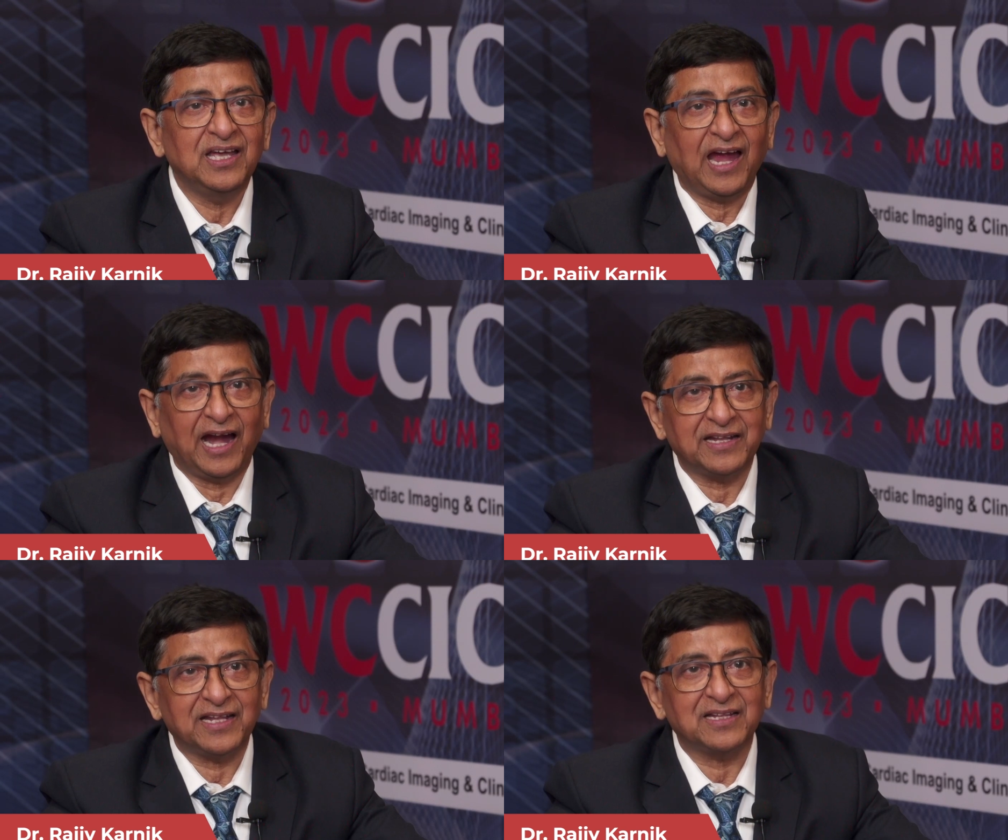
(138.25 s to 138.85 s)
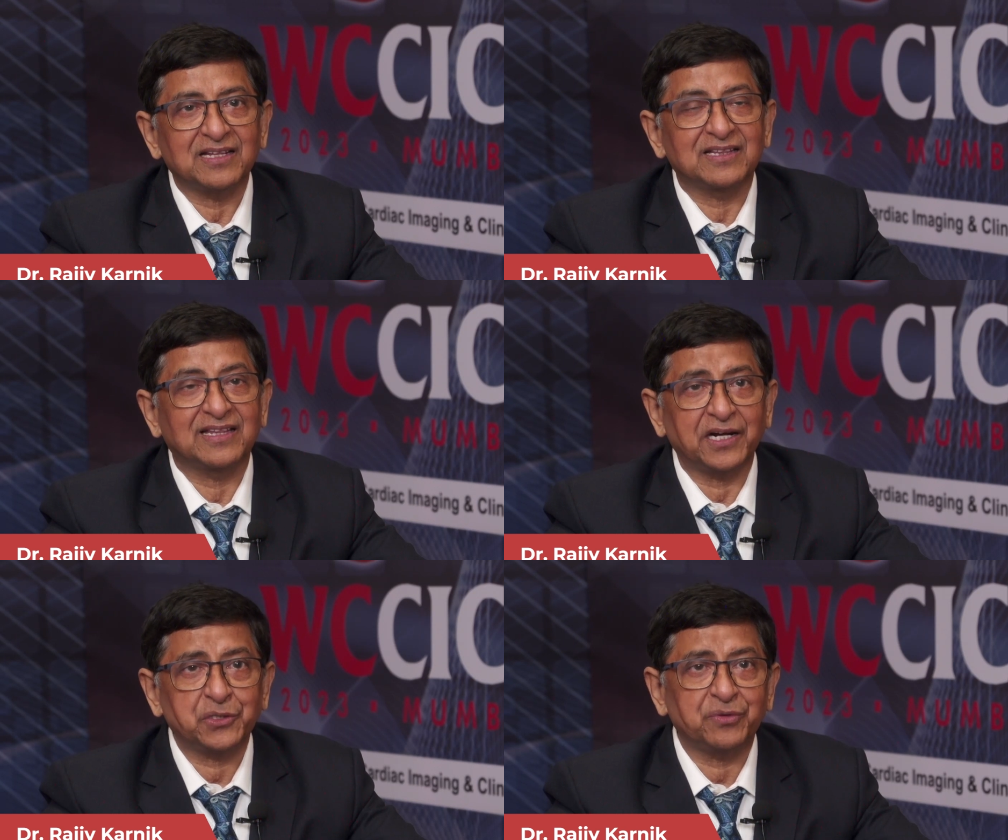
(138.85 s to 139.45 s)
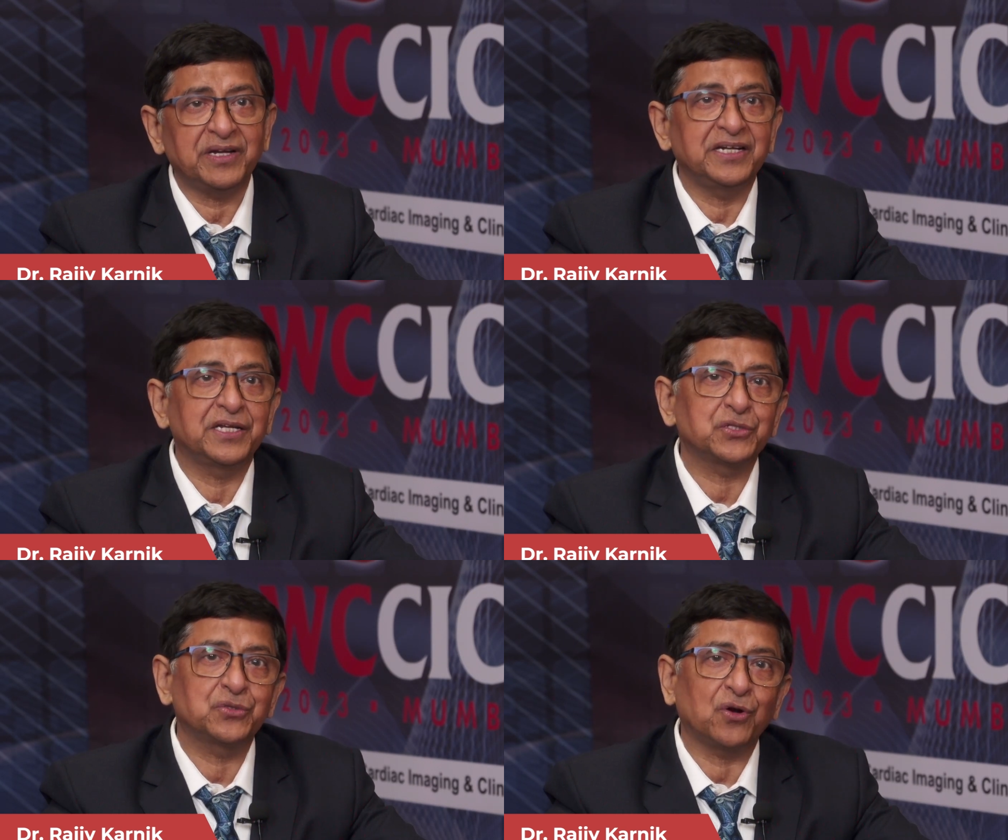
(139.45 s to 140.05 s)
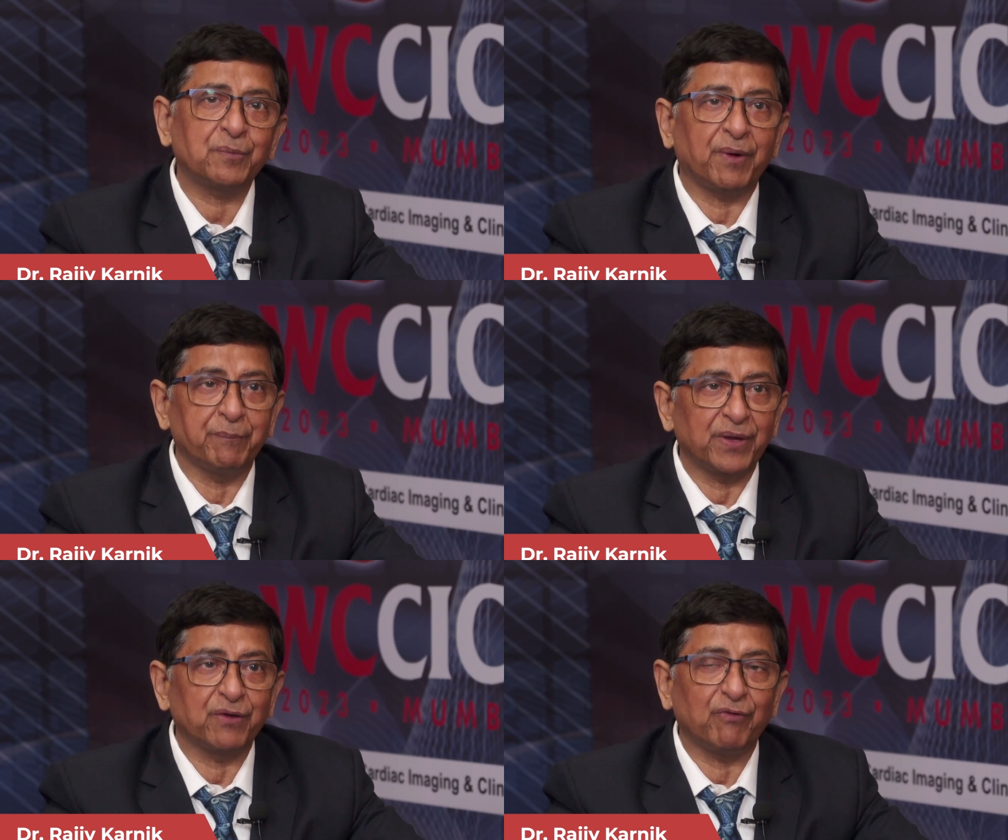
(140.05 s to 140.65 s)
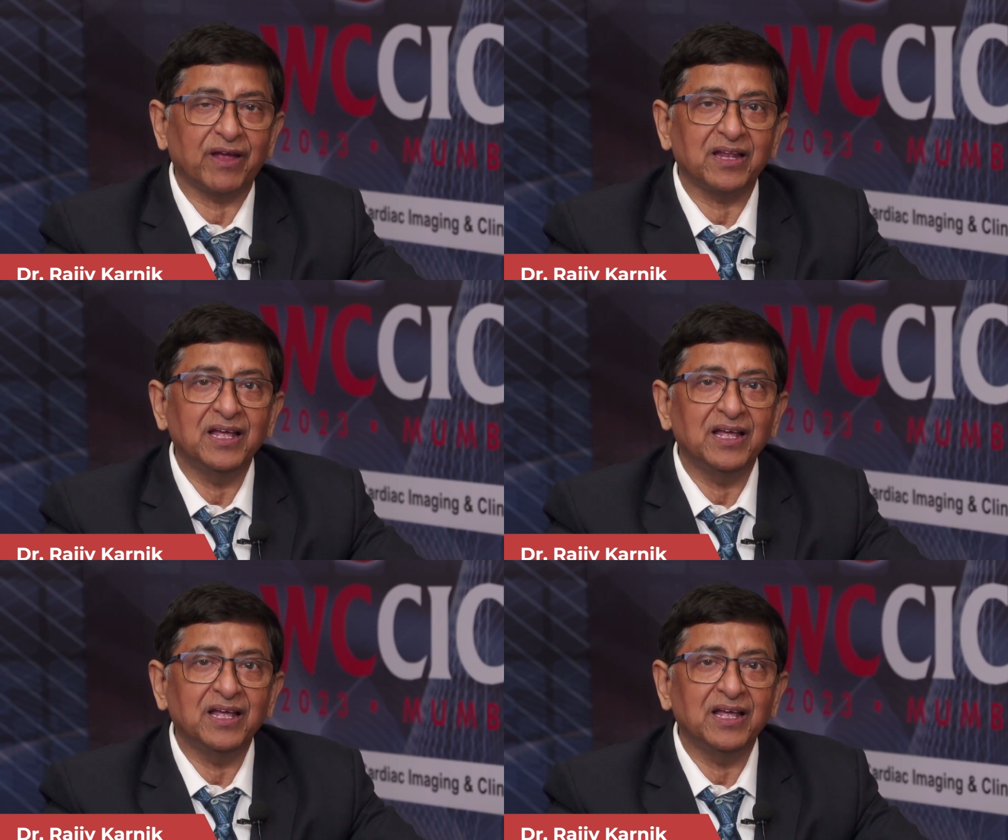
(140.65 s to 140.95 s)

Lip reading: and then that's why it is not pumping well.